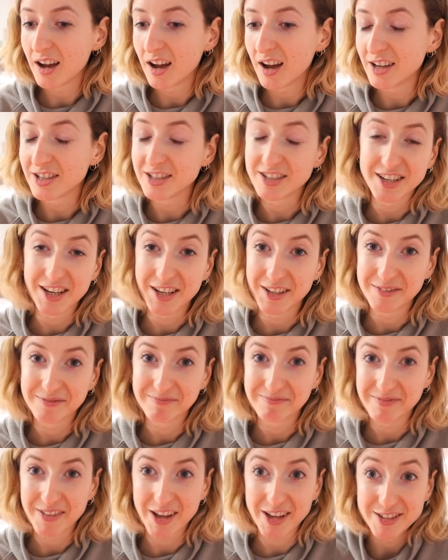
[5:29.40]
I don't know.
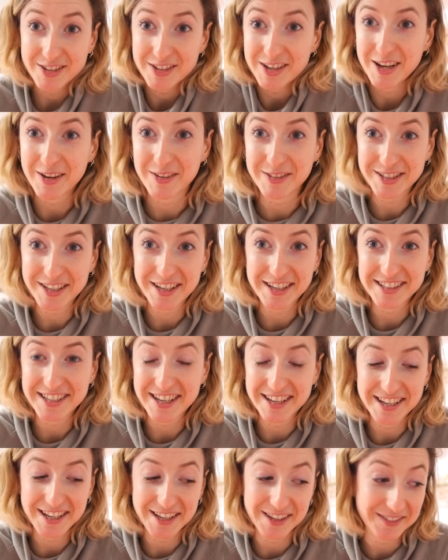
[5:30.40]
I don't know how it's going to
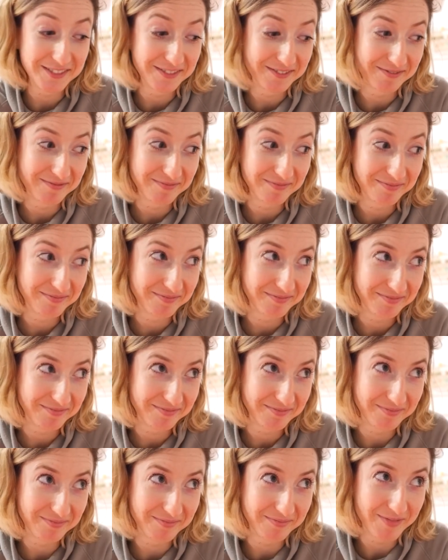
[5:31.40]
turn out.
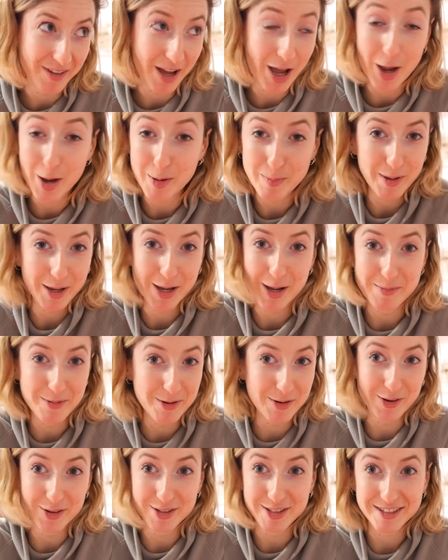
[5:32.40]
I hope I come
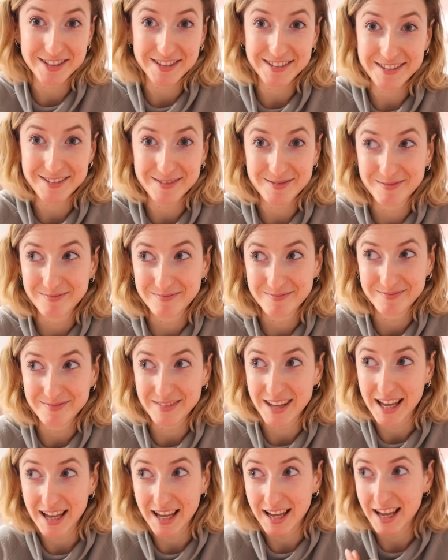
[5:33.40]
across
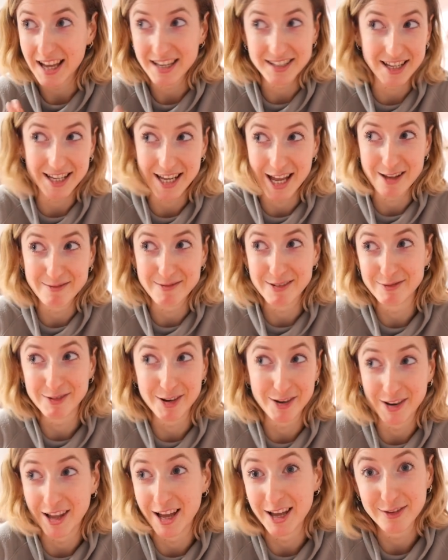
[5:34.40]
as I am in
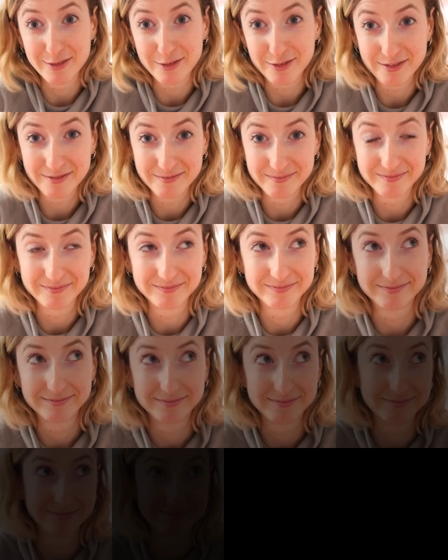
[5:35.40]
real life.
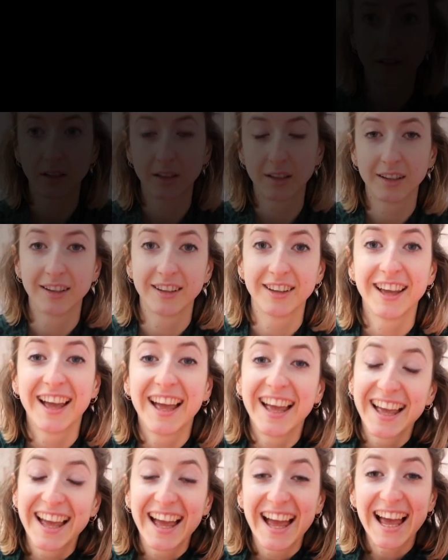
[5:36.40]
But.
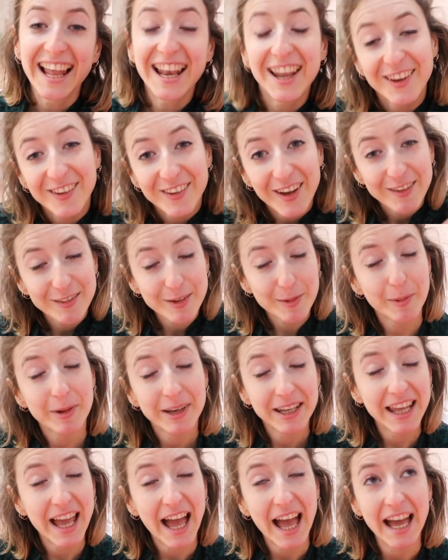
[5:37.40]
Hello
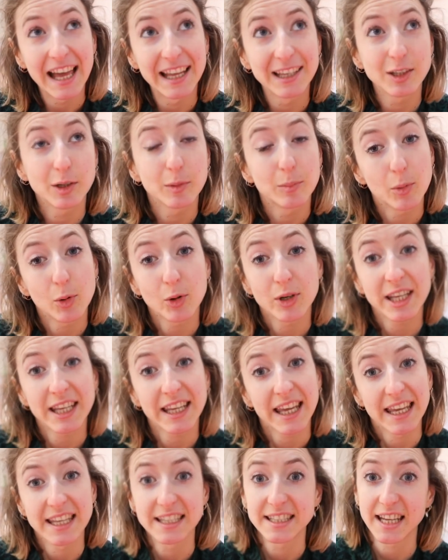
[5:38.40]
everybody and good
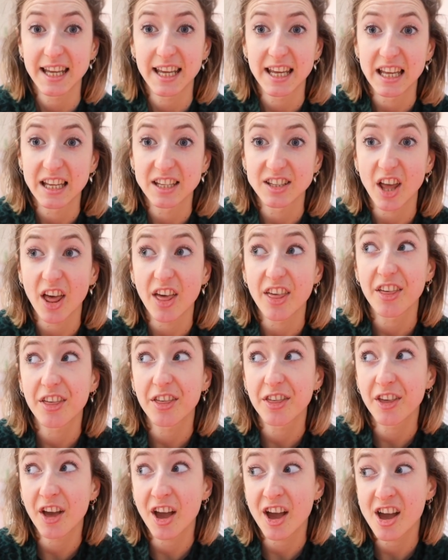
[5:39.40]
morning. It is
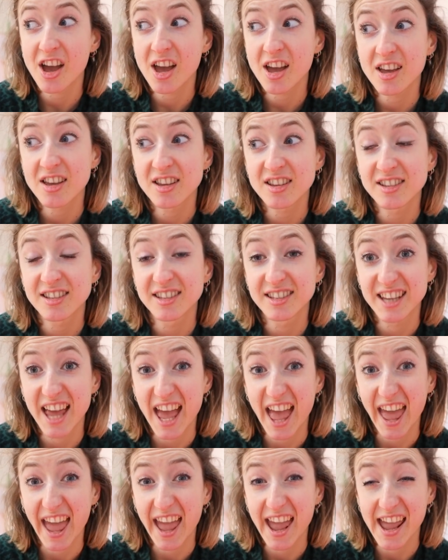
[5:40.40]

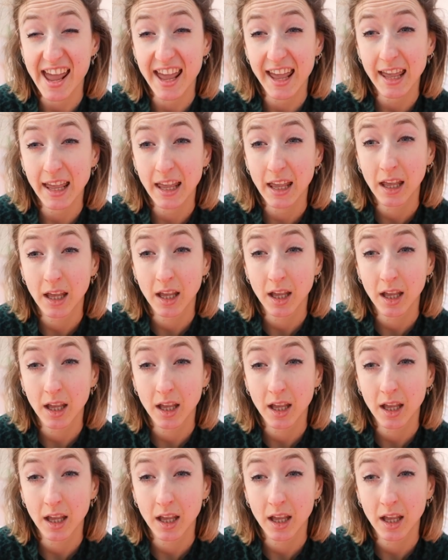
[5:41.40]
Thursday.